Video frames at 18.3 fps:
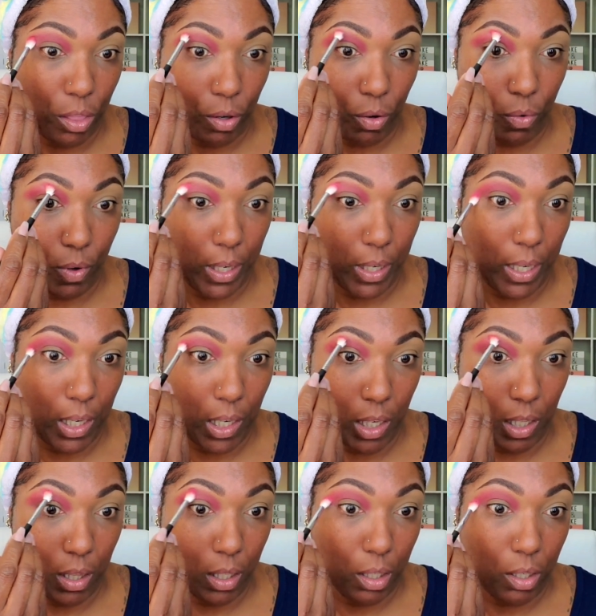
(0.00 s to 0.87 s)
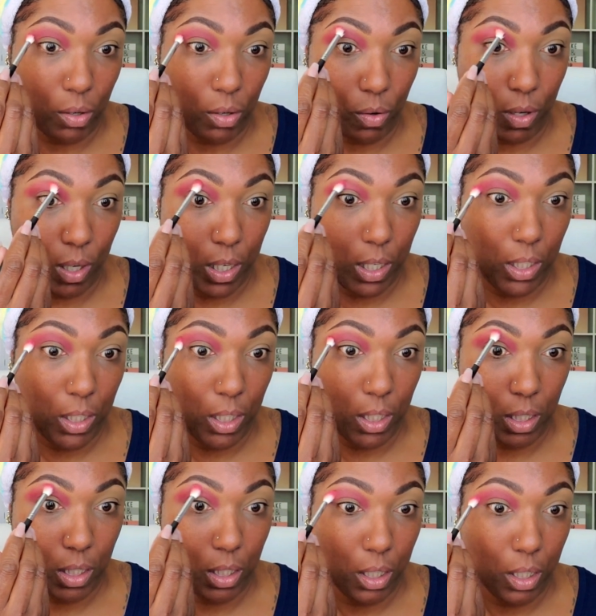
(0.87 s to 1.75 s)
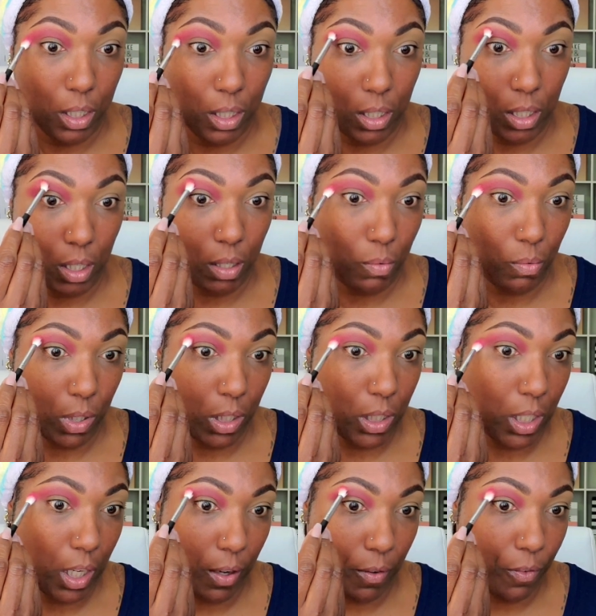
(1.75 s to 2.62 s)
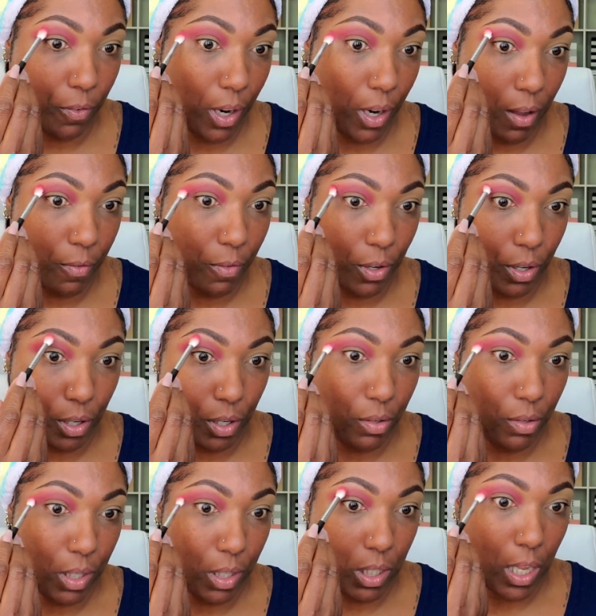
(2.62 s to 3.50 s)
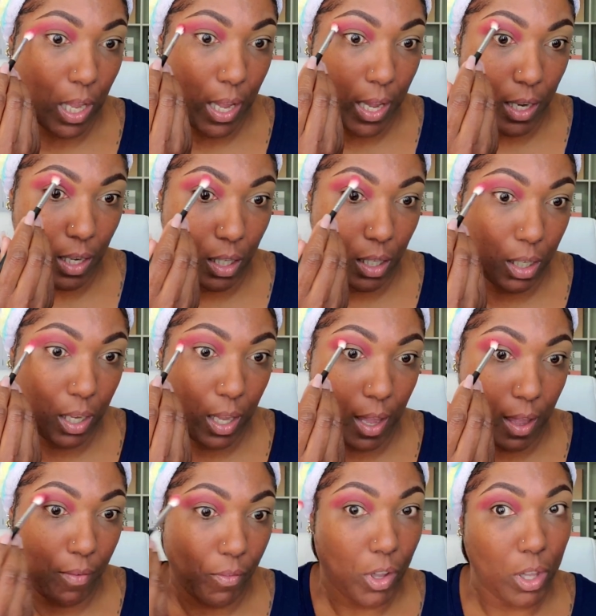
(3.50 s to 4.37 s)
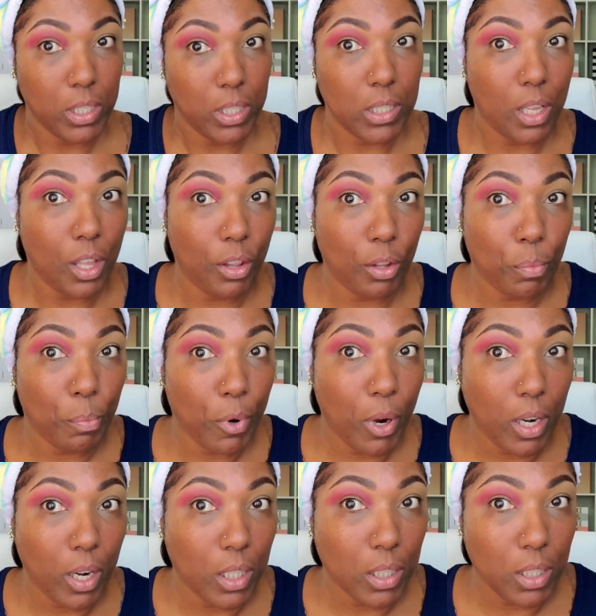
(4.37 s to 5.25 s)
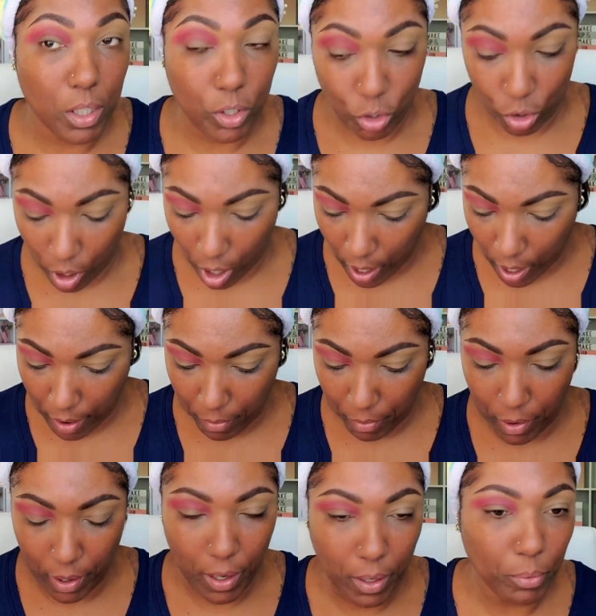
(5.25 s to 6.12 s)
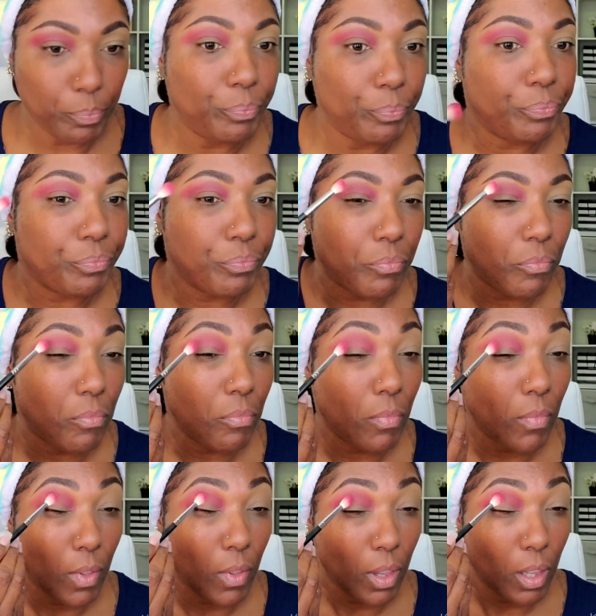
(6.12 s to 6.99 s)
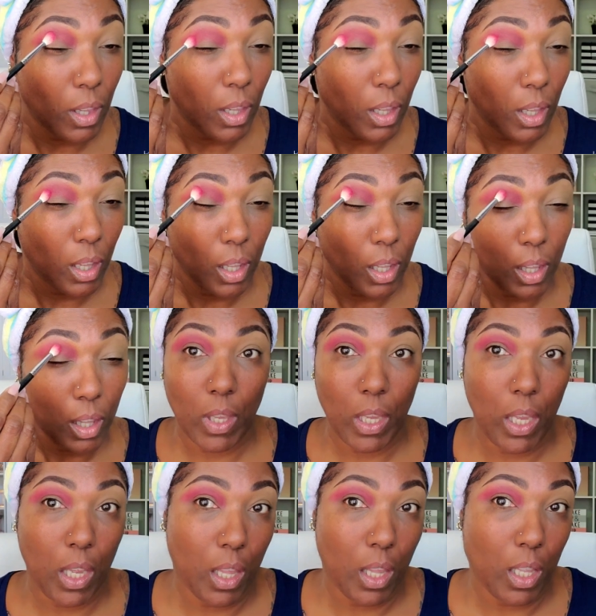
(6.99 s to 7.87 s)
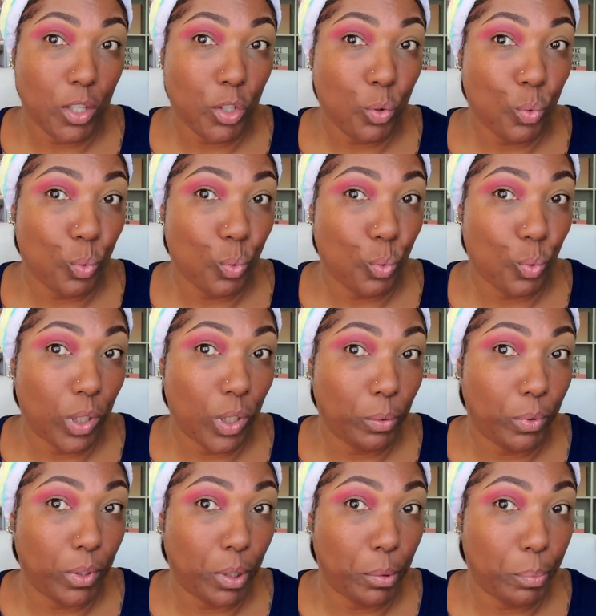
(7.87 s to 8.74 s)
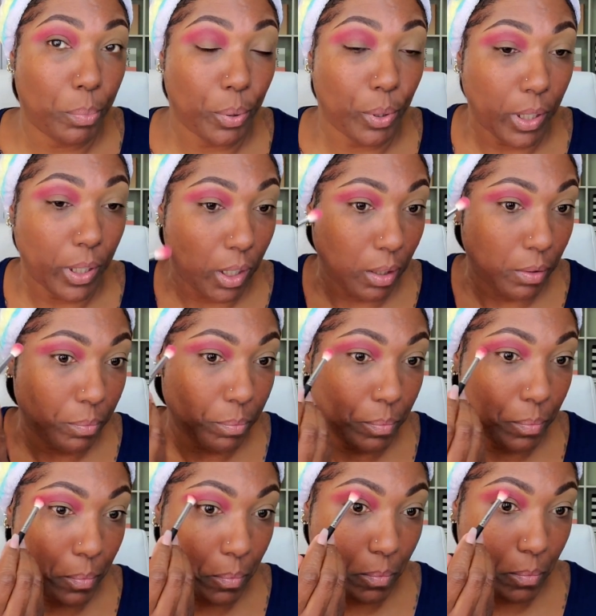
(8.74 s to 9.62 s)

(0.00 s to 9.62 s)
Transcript: throwing that in the crease because I don't want to take forever to do this eye look. I have all these other products to try, right? Yeah, that's really, really pretty.